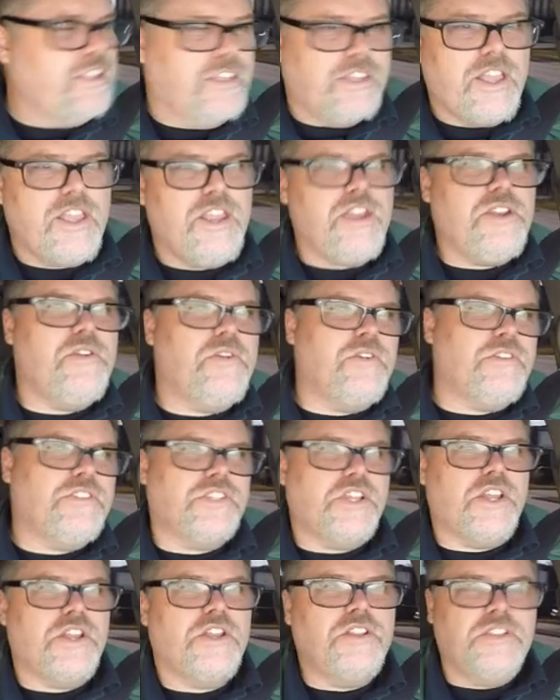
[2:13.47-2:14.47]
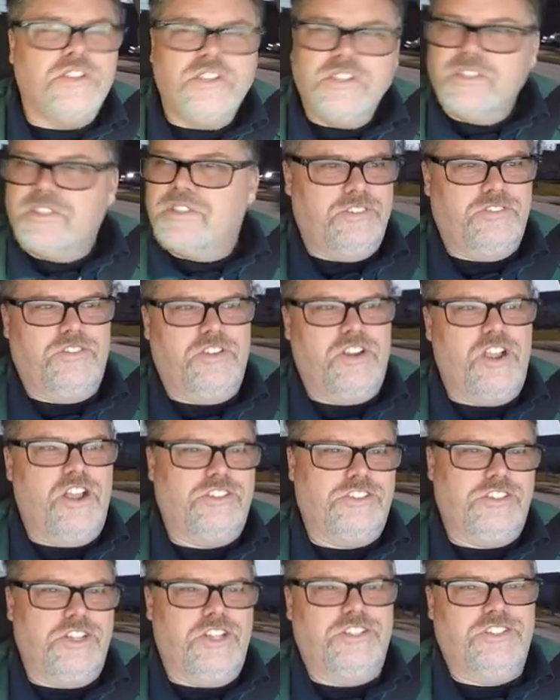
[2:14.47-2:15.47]
How you doing, son? For
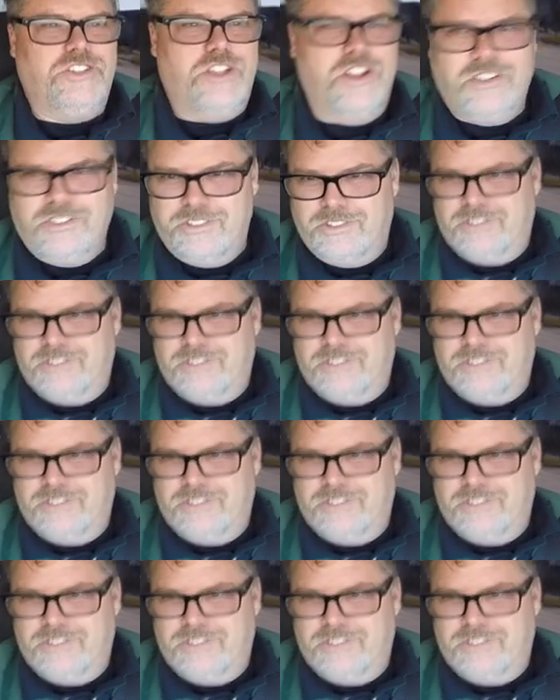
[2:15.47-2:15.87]
God's sake, son.